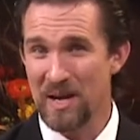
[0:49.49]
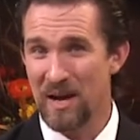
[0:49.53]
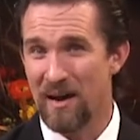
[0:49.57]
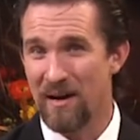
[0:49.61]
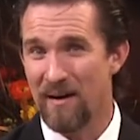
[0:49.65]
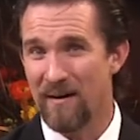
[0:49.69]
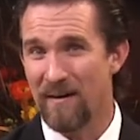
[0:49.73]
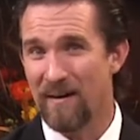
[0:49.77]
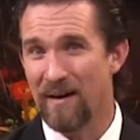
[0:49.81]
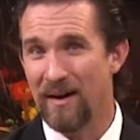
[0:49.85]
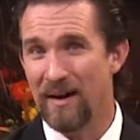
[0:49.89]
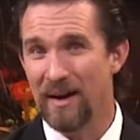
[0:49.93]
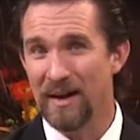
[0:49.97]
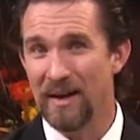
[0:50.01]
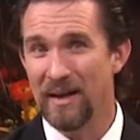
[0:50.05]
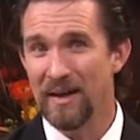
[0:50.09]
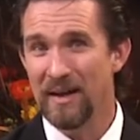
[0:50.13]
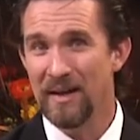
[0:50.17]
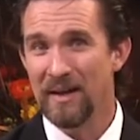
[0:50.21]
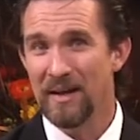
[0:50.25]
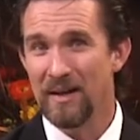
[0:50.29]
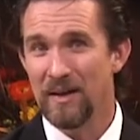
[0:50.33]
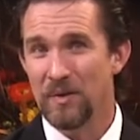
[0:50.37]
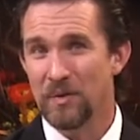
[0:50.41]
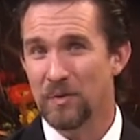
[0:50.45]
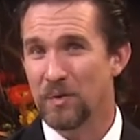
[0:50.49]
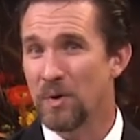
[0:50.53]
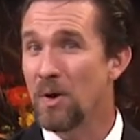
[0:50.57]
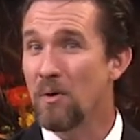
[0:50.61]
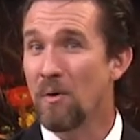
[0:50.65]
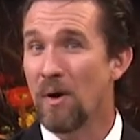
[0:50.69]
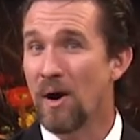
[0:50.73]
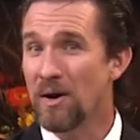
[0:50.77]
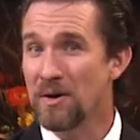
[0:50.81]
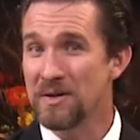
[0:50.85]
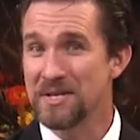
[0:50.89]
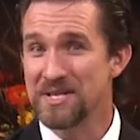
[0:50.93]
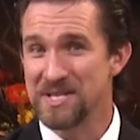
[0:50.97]
God through
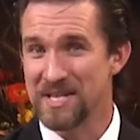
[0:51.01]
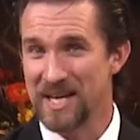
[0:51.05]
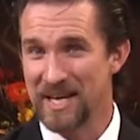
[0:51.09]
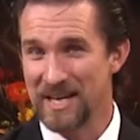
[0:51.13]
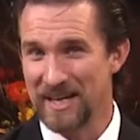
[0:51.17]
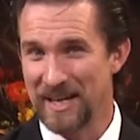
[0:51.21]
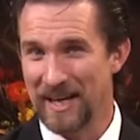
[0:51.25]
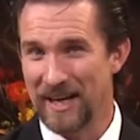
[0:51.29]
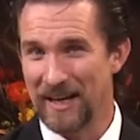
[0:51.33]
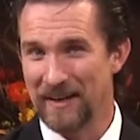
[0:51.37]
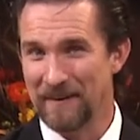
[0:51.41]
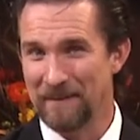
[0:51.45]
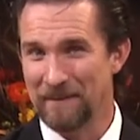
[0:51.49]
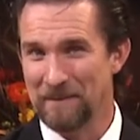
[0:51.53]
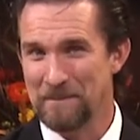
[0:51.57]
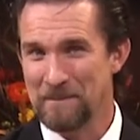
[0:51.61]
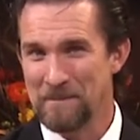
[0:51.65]
our singing.